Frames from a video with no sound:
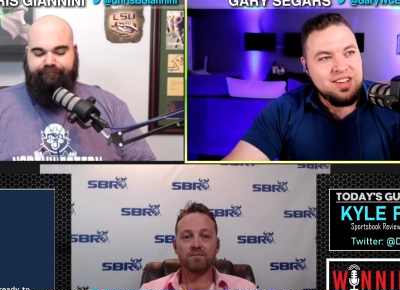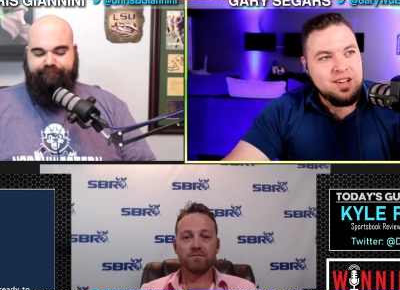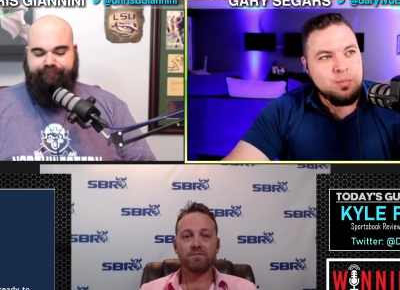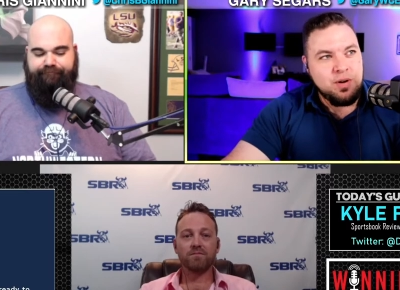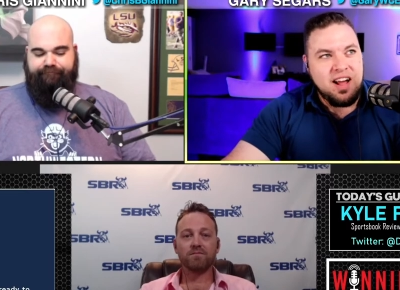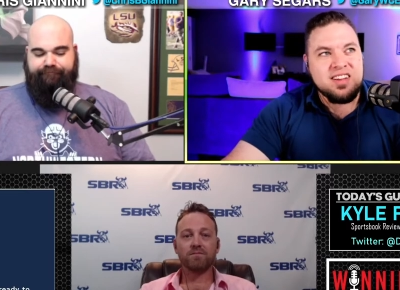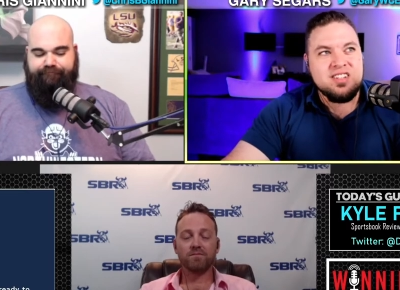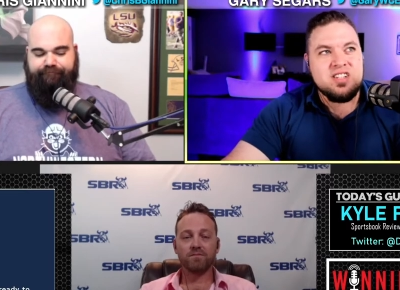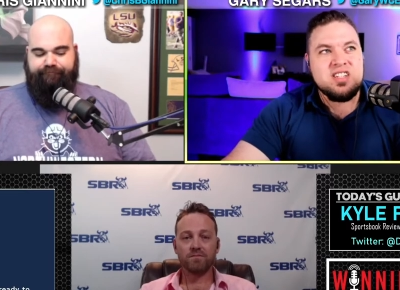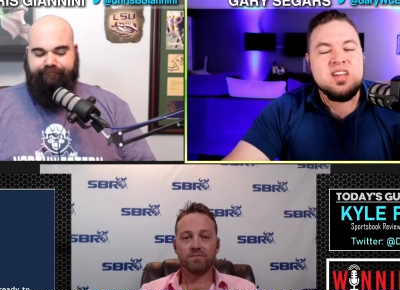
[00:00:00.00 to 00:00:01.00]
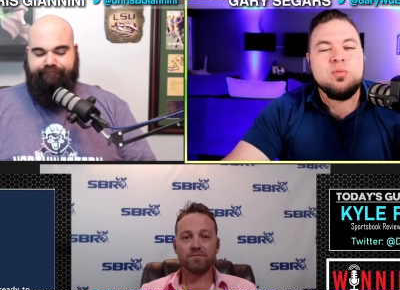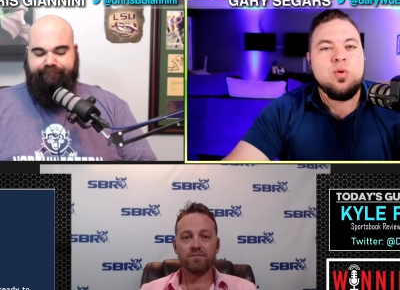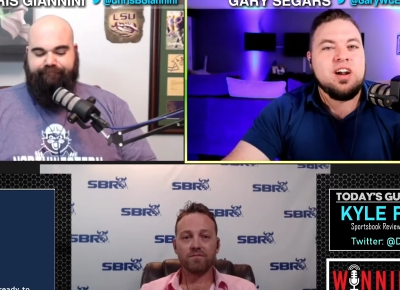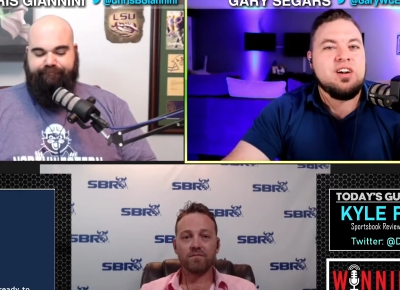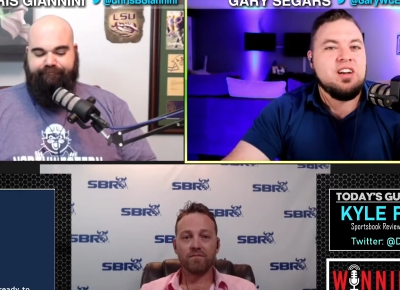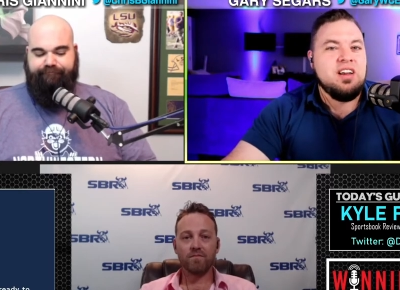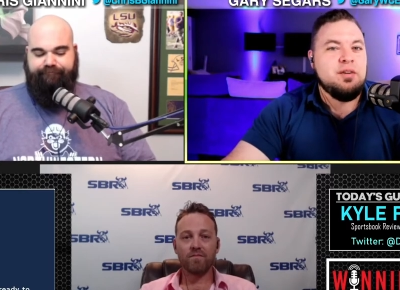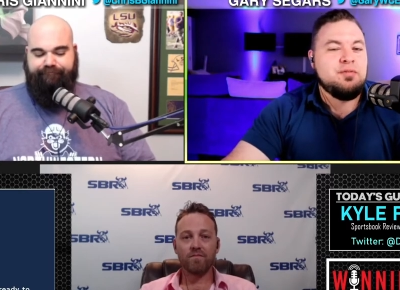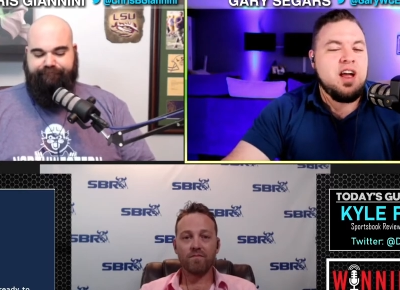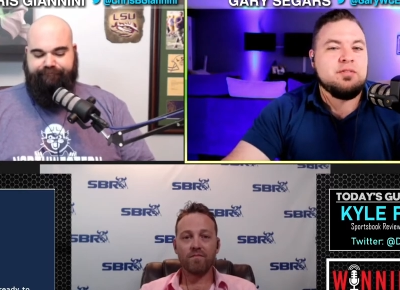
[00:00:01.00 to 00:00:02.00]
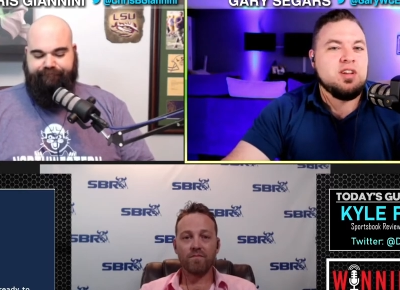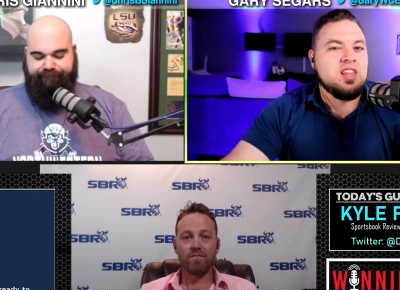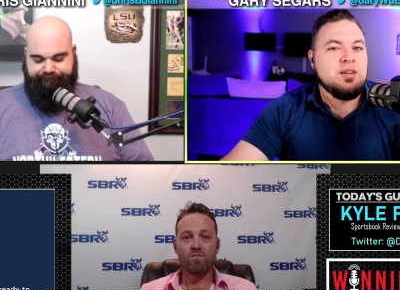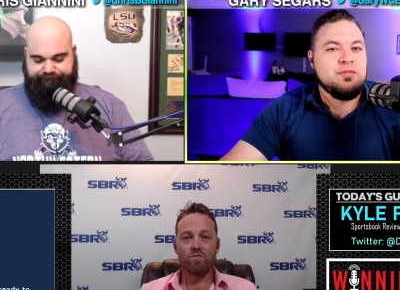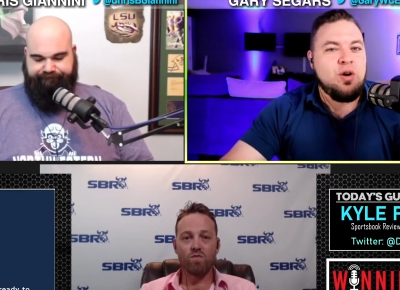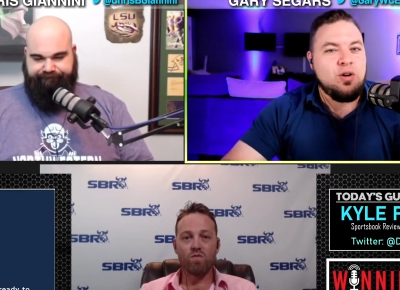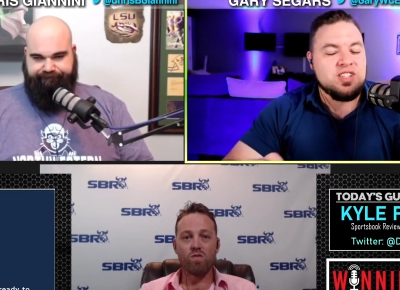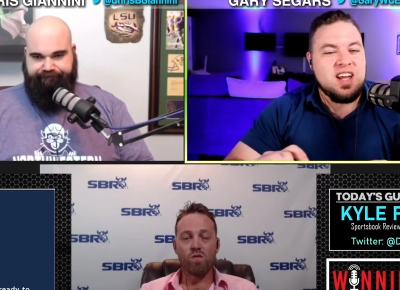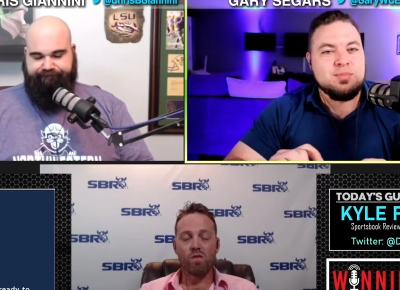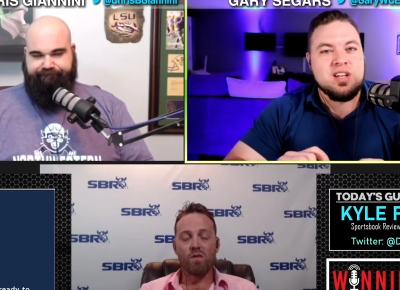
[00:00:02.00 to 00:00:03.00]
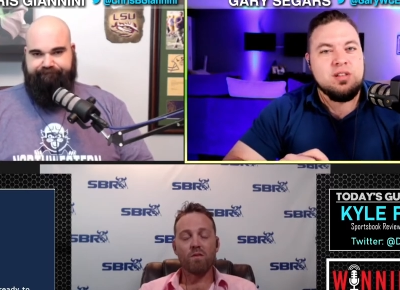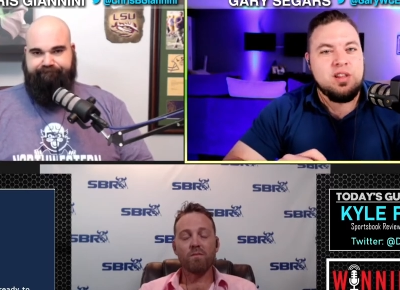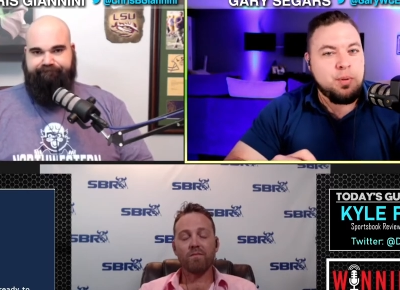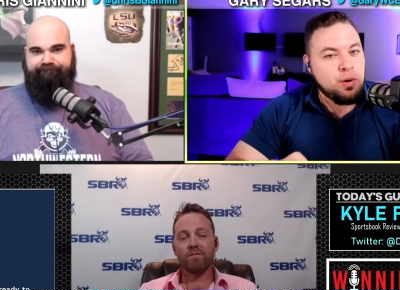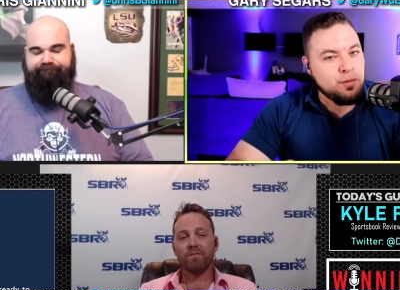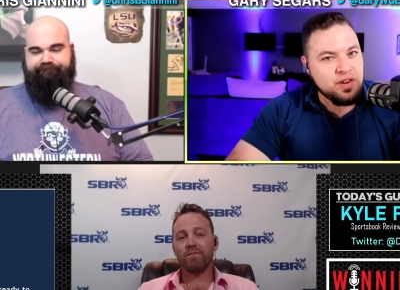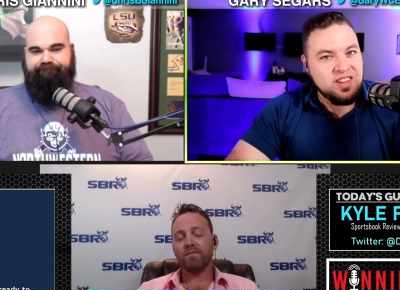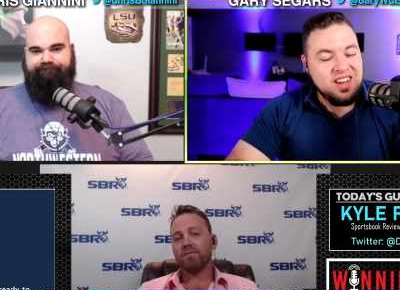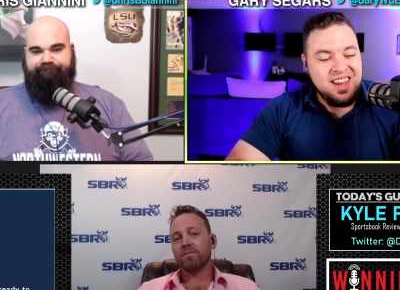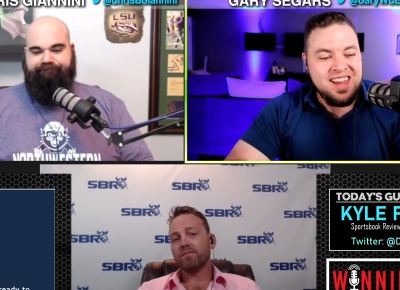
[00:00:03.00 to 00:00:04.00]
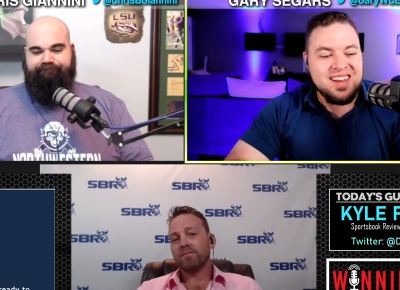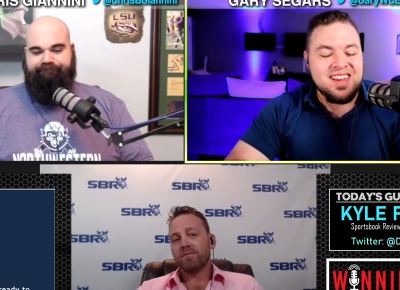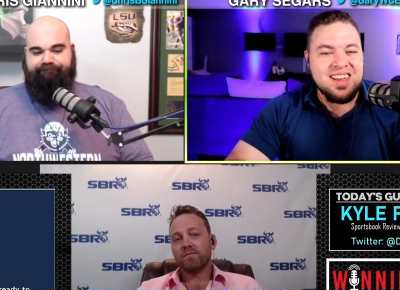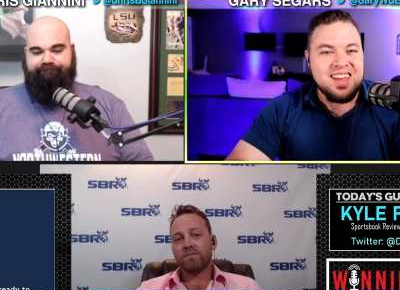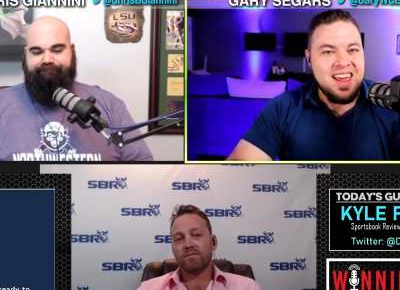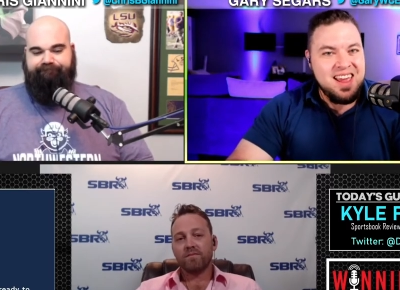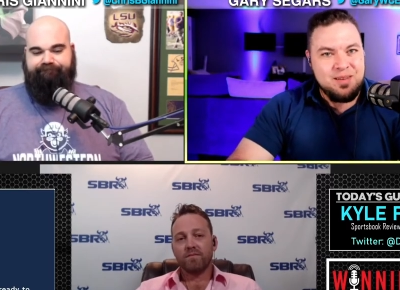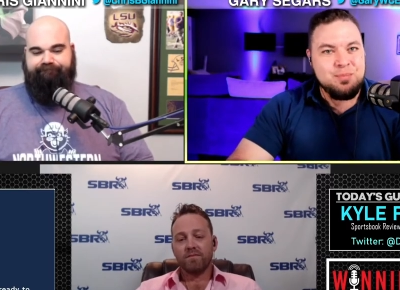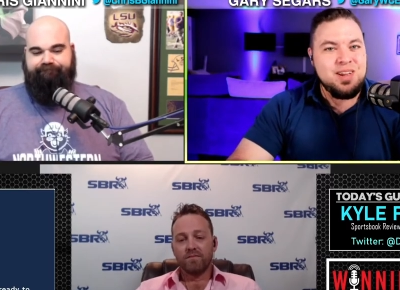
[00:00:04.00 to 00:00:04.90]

Speaker 1: but I could see where if everything falls absolutely perfectly, it can be